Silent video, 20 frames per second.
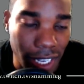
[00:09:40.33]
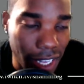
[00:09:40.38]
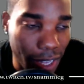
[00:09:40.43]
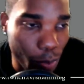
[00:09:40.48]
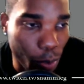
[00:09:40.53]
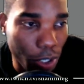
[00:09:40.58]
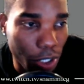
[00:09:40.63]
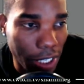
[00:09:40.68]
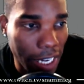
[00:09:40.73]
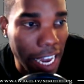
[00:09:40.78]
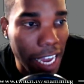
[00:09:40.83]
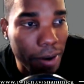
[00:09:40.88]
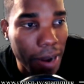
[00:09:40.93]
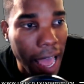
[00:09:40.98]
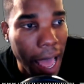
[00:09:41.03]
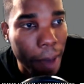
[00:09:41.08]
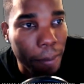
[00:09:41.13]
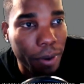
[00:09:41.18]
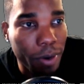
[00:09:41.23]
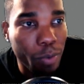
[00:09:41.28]
which can
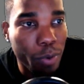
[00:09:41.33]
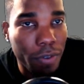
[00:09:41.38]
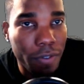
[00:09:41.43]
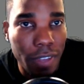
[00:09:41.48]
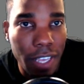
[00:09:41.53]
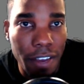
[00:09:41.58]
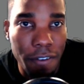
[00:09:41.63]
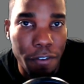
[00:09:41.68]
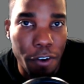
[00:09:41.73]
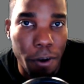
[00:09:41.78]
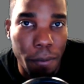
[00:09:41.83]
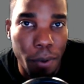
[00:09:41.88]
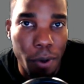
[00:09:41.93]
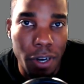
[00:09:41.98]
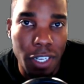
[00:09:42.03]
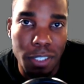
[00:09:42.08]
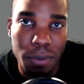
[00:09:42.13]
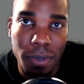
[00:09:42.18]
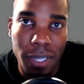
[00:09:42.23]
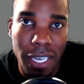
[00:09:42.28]
happen if your
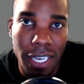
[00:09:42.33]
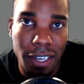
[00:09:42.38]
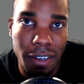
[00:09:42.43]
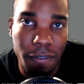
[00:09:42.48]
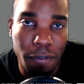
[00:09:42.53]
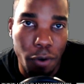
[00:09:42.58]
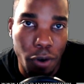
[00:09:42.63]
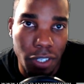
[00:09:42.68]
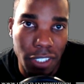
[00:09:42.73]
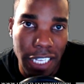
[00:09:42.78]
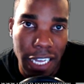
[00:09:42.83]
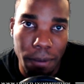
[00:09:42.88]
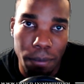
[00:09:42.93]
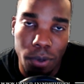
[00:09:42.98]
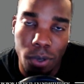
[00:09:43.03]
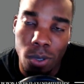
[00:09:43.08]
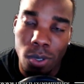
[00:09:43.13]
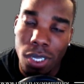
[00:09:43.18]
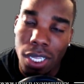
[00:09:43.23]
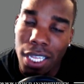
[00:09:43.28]
opponent's playing, for
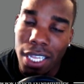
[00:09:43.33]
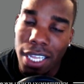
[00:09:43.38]
example,